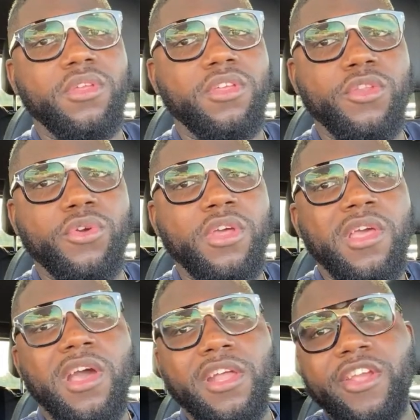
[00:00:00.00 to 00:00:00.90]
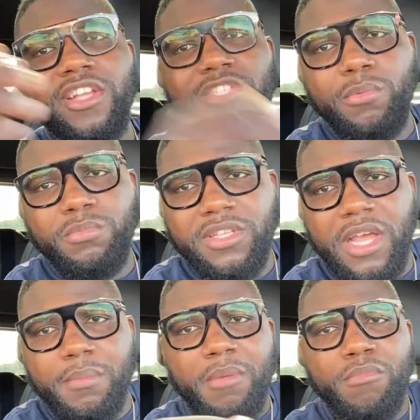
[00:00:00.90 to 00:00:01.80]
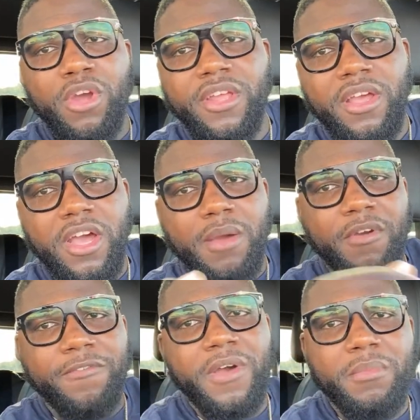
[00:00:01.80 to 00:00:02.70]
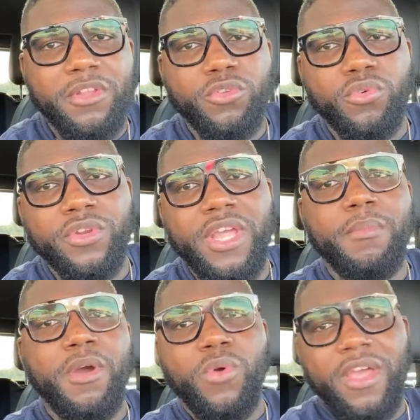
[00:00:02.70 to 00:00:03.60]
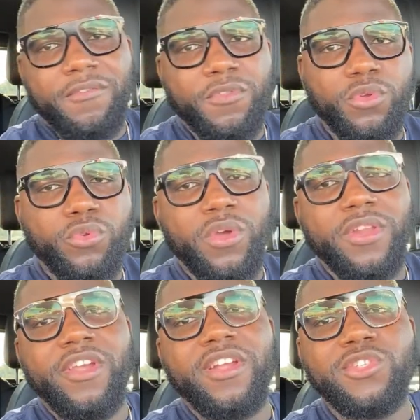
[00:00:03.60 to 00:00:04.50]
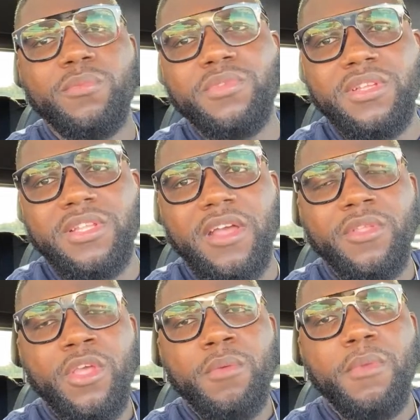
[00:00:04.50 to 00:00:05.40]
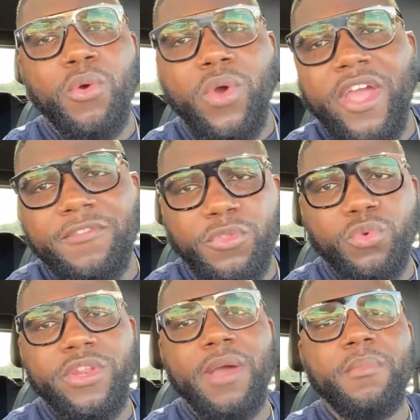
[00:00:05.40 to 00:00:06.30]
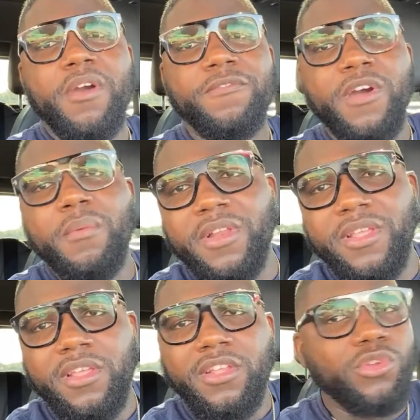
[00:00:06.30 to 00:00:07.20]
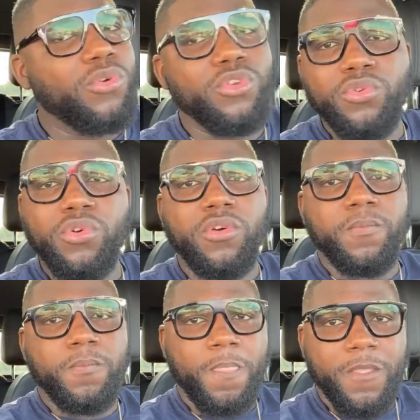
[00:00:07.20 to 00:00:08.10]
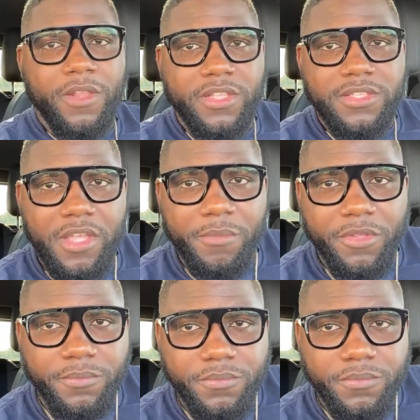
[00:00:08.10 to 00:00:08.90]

You know, and there are something that my brother and my family know that my wife don't know, and there are something that my wife know that my family don't know. You understand me?